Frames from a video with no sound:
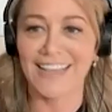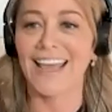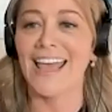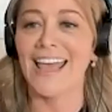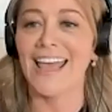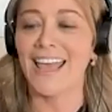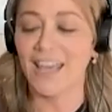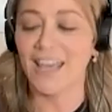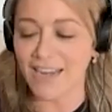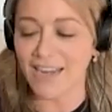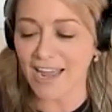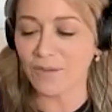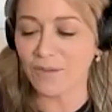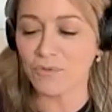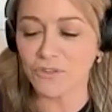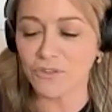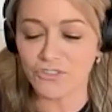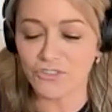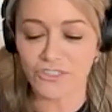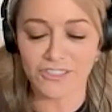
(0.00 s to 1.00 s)
And I
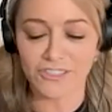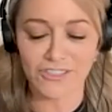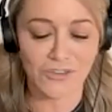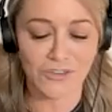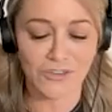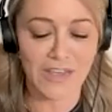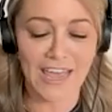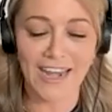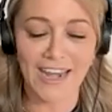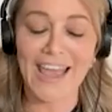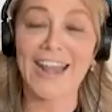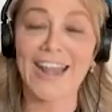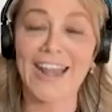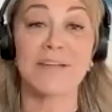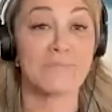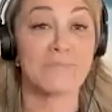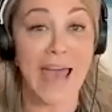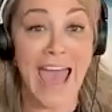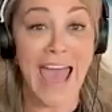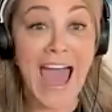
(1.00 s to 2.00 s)
will just do it. And
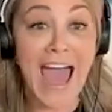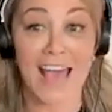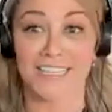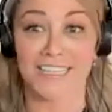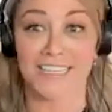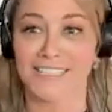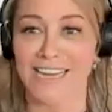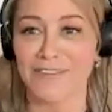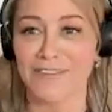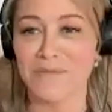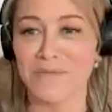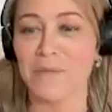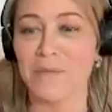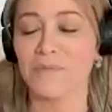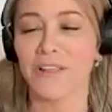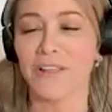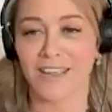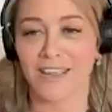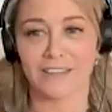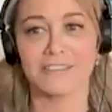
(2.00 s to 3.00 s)
I passed. I
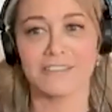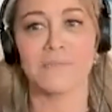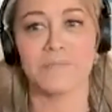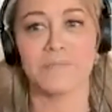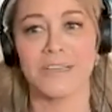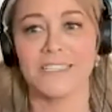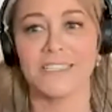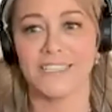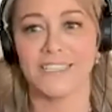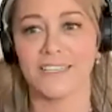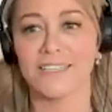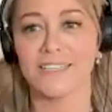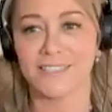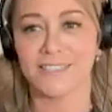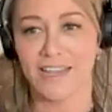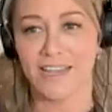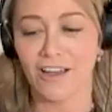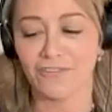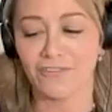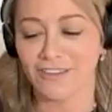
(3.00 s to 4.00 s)
remember thinking it was a big deal because
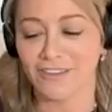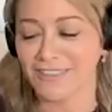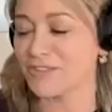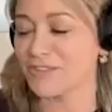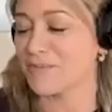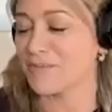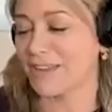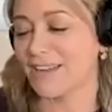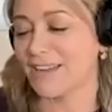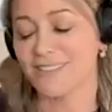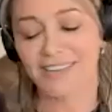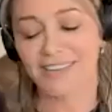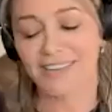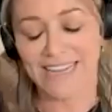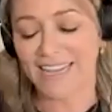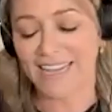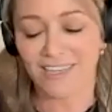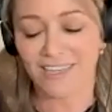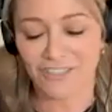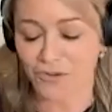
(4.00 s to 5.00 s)
they offered it to me. And I said, I
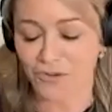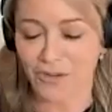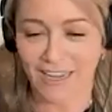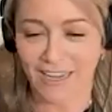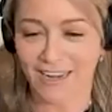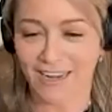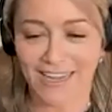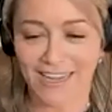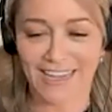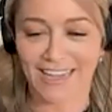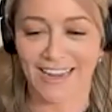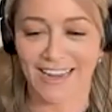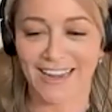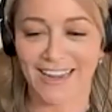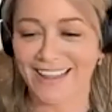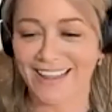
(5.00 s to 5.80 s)
can't do it. I can't.